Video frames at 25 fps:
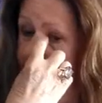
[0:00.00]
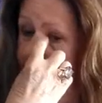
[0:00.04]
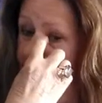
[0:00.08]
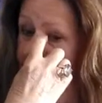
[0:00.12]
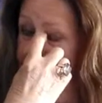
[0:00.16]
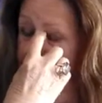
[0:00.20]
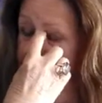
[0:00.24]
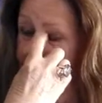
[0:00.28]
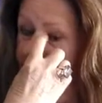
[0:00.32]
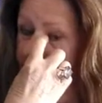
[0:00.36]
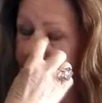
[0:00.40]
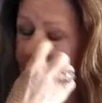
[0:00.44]

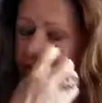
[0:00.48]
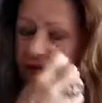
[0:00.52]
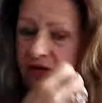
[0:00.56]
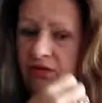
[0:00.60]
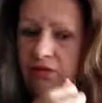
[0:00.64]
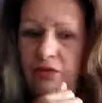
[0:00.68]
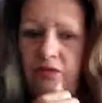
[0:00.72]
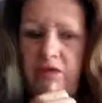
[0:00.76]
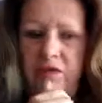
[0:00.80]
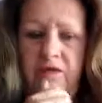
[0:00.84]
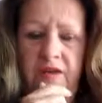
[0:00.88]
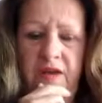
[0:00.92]
It's not that
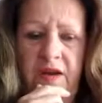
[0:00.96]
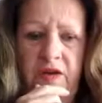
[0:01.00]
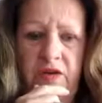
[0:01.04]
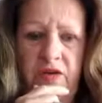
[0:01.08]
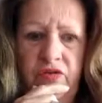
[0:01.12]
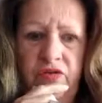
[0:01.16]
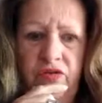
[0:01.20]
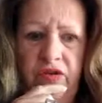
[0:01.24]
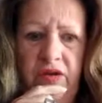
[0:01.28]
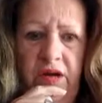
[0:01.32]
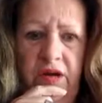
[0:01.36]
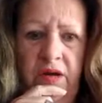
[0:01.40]
sort of
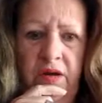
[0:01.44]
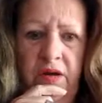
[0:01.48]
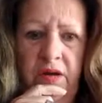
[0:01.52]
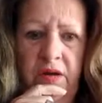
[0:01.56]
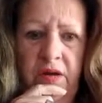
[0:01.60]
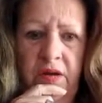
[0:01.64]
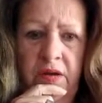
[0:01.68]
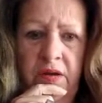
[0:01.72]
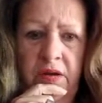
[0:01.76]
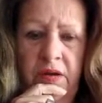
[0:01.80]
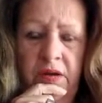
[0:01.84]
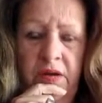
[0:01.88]
energy.
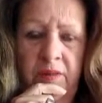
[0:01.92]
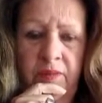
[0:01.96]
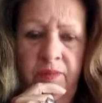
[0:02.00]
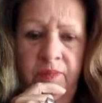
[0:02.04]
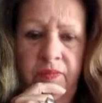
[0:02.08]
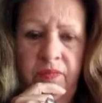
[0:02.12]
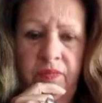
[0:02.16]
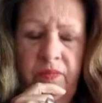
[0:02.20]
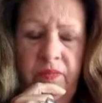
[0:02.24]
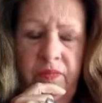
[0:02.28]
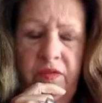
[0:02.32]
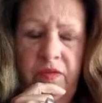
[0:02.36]

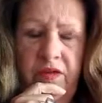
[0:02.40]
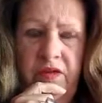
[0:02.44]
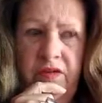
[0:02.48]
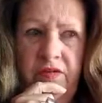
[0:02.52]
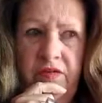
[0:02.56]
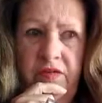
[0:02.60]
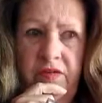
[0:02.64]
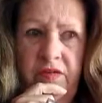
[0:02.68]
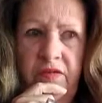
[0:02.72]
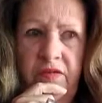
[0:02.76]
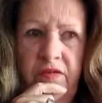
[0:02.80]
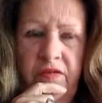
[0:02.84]

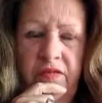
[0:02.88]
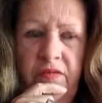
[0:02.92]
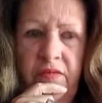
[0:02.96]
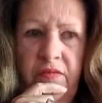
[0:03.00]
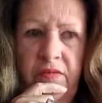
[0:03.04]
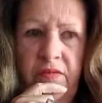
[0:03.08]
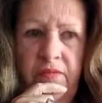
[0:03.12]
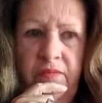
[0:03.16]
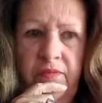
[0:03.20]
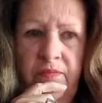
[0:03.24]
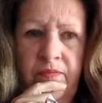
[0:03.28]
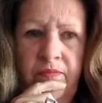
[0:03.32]
This is,